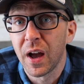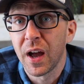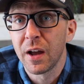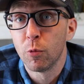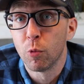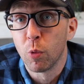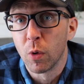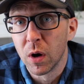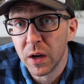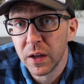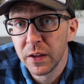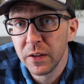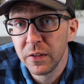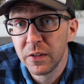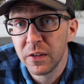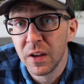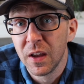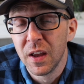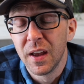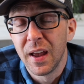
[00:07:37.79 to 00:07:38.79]
I
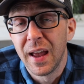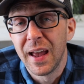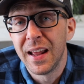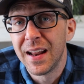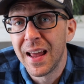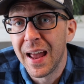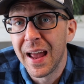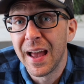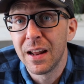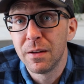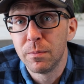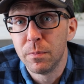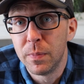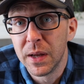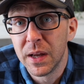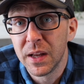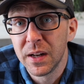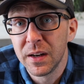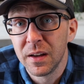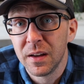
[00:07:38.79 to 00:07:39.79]
was and had
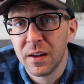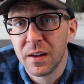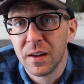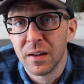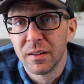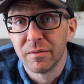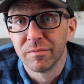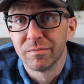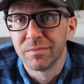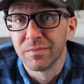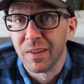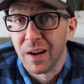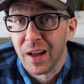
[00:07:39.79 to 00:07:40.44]
been,